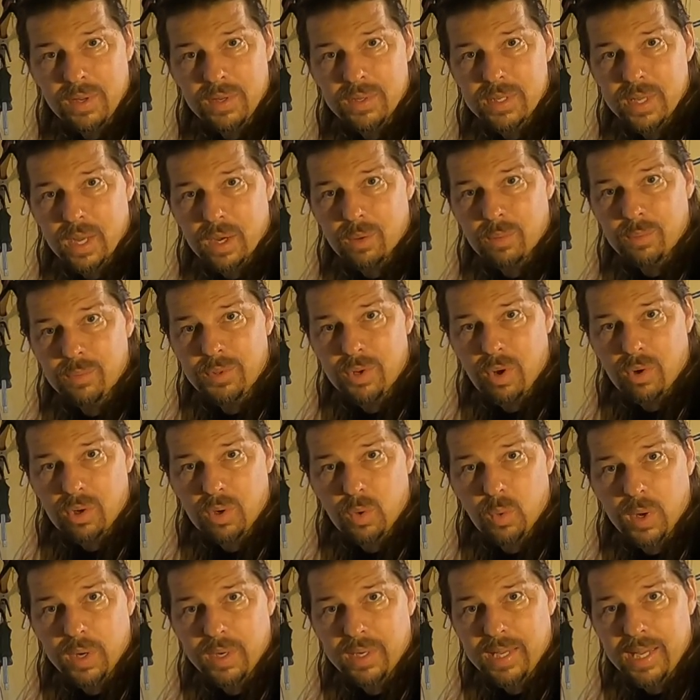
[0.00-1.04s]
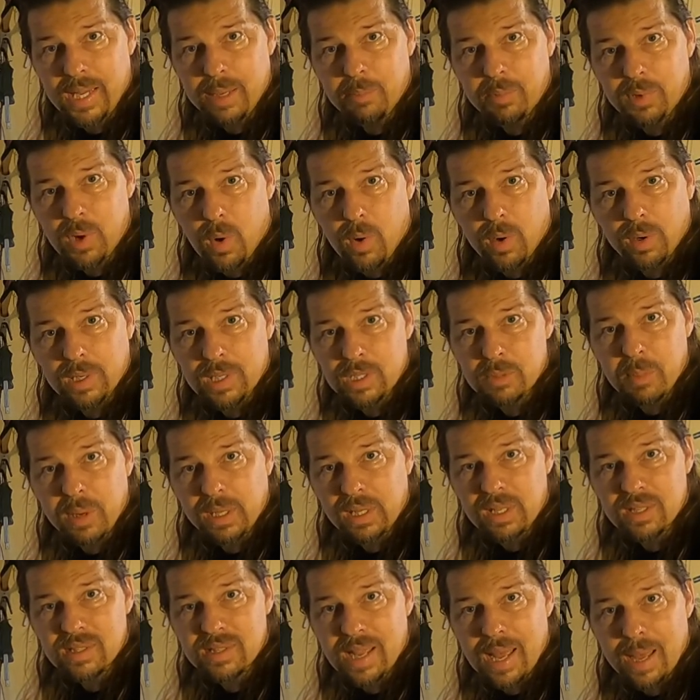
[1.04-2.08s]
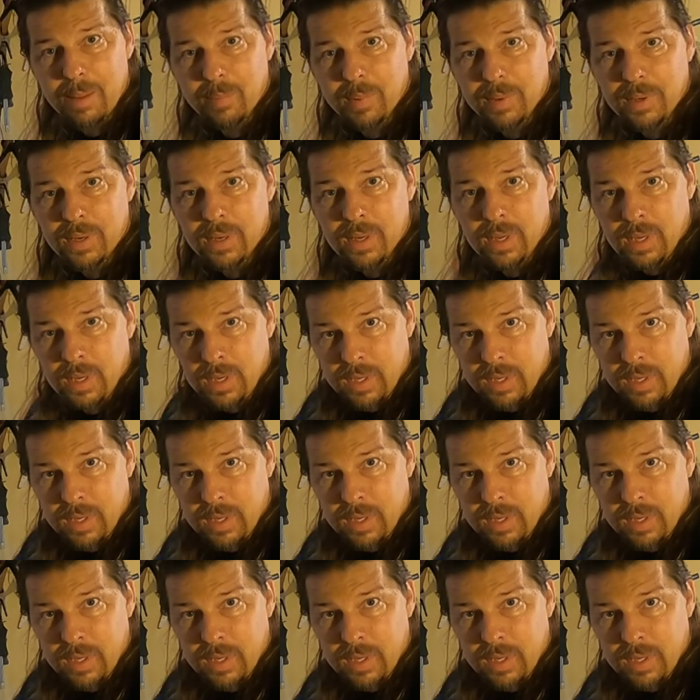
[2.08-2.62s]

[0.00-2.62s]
So don't quit, keep going, let's make this happen.